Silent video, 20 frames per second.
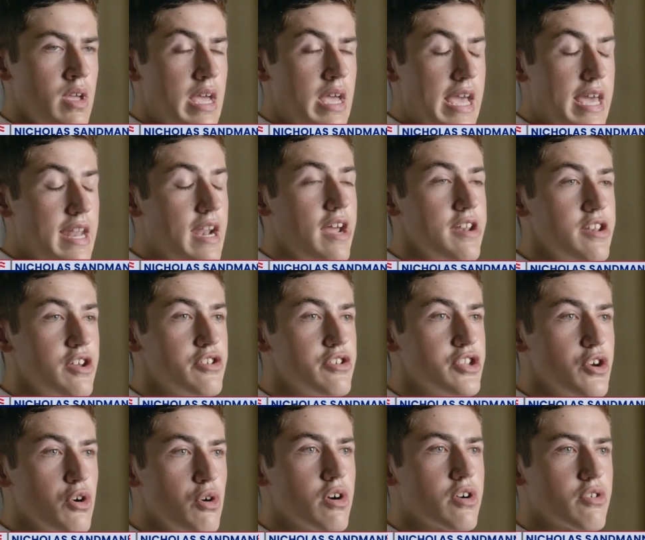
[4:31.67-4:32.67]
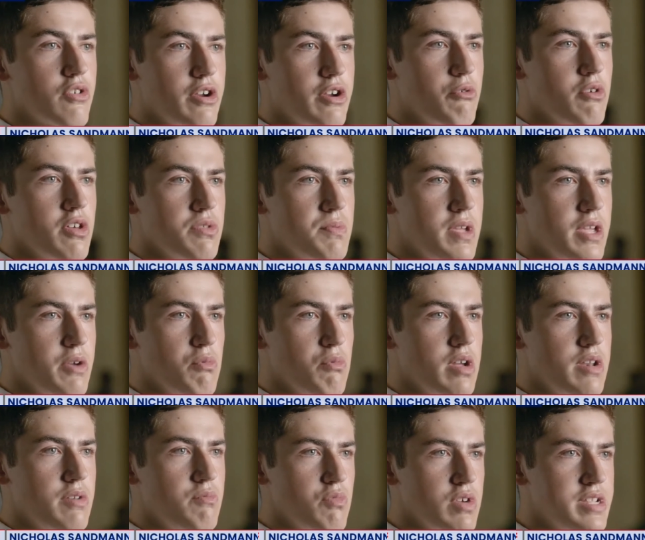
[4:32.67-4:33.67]
And I know you'll agree with me
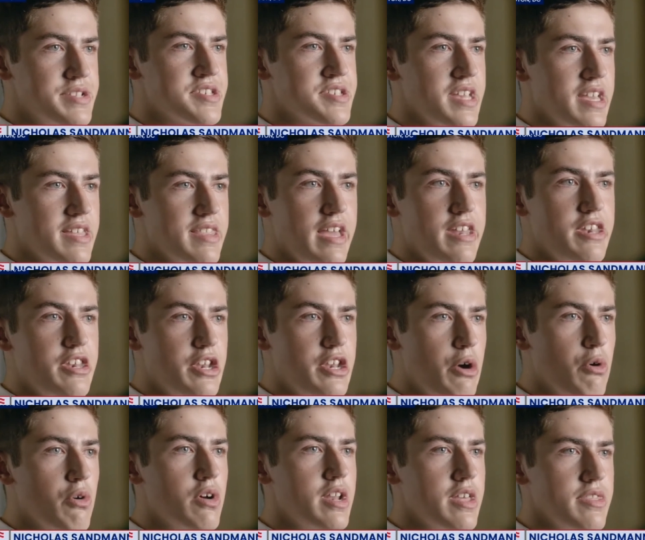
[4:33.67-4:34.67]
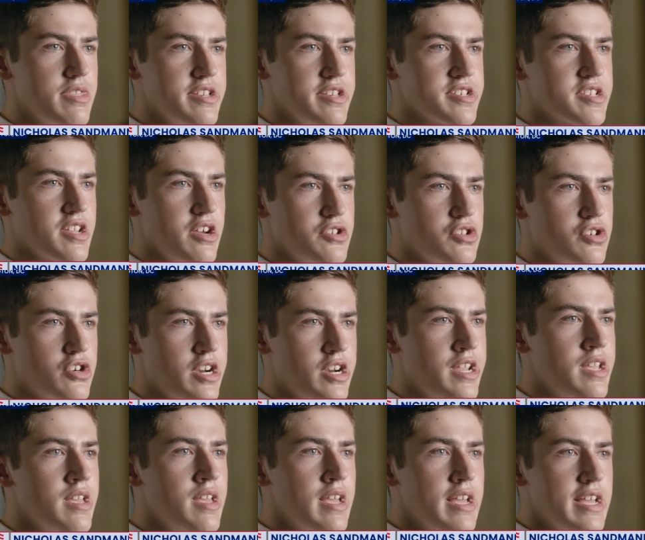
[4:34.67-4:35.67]
when we say that no one in this country
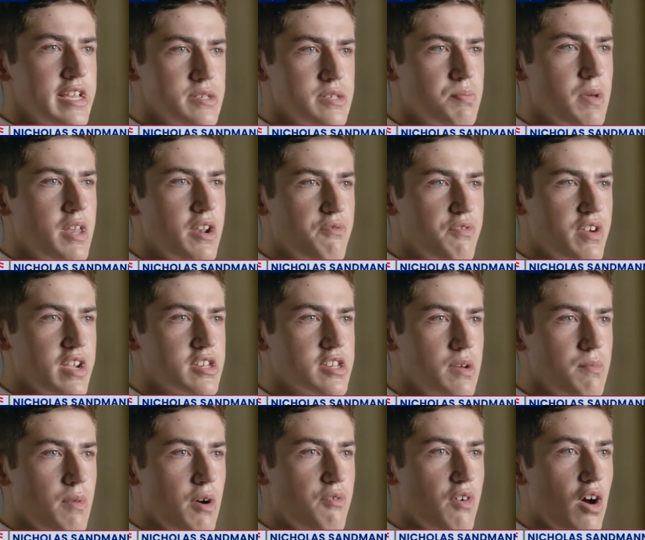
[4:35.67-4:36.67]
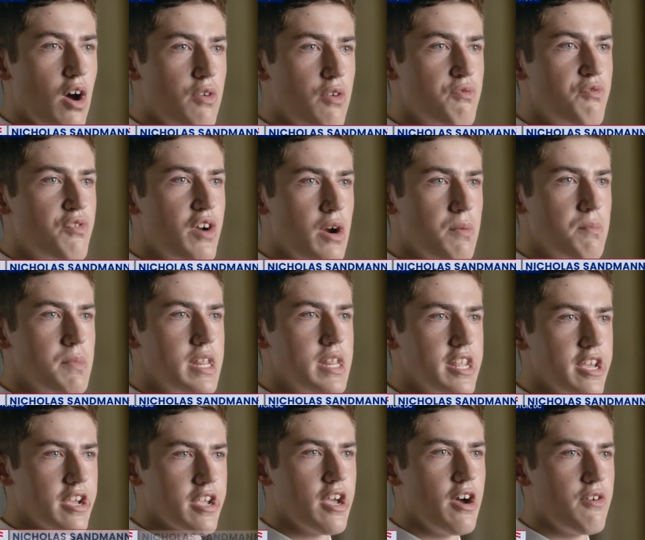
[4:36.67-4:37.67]
has been a victim of unfair
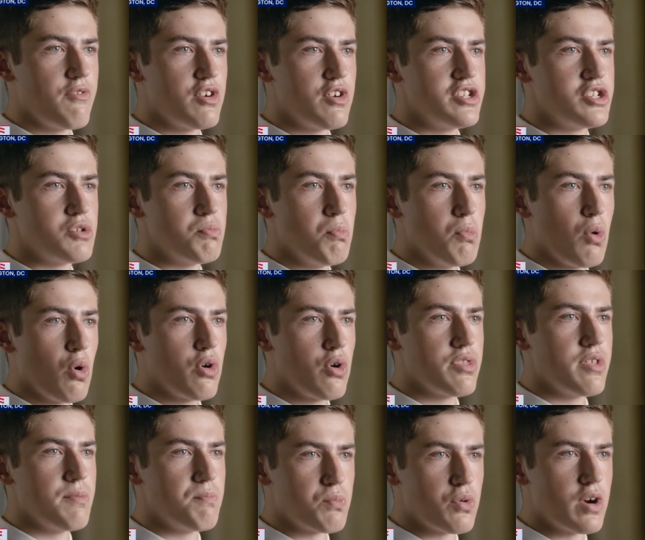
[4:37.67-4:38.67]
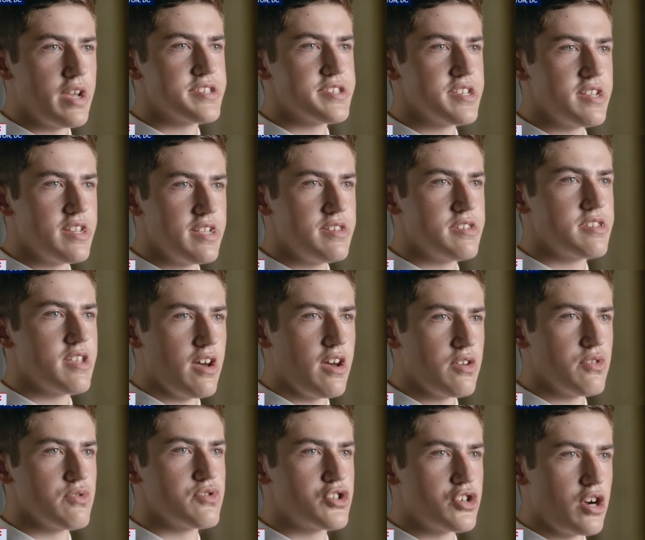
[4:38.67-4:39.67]
media coverage more than President
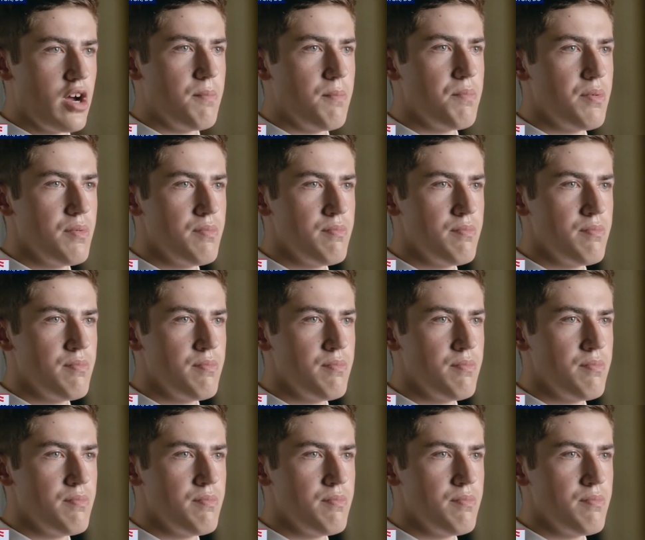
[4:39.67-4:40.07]
Donald Trump.